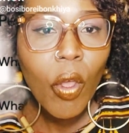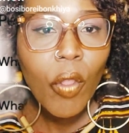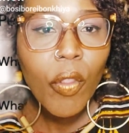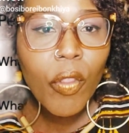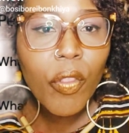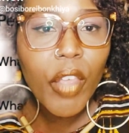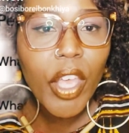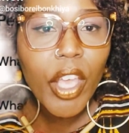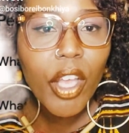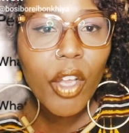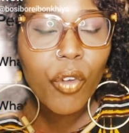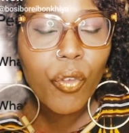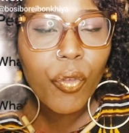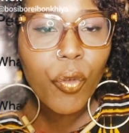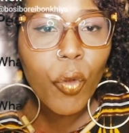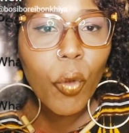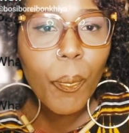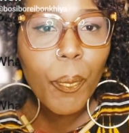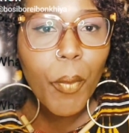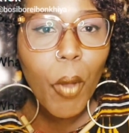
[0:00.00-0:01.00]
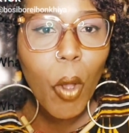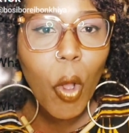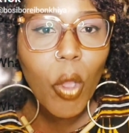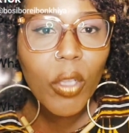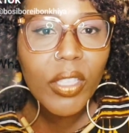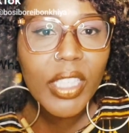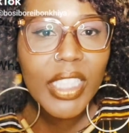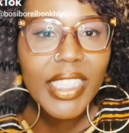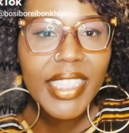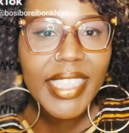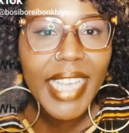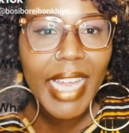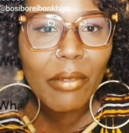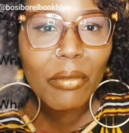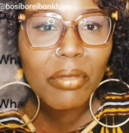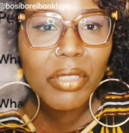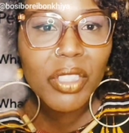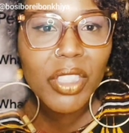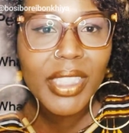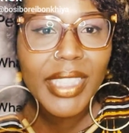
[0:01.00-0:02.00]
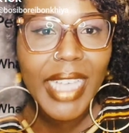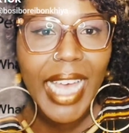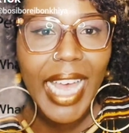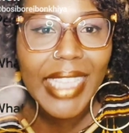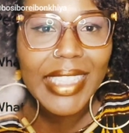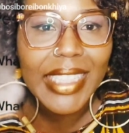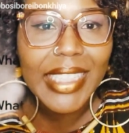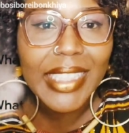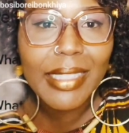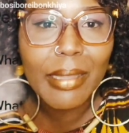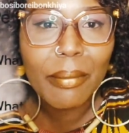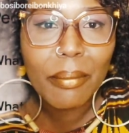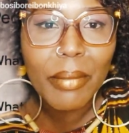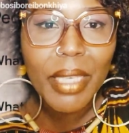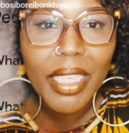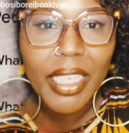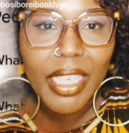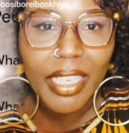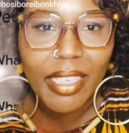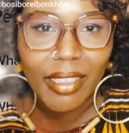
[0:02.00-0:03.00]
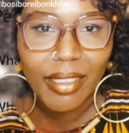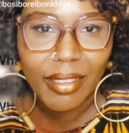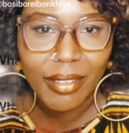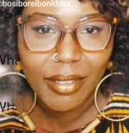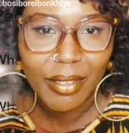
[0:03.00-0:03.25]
they group all these languages as Semitic,